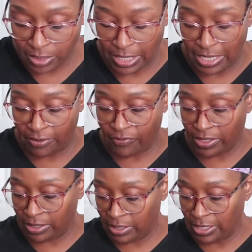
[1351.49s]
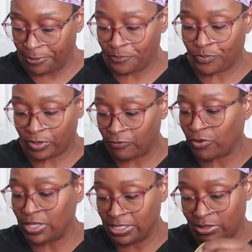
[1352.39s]
think of anything
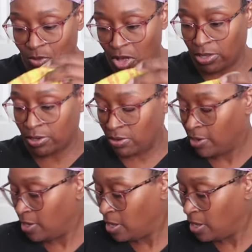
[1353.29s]
for these smaller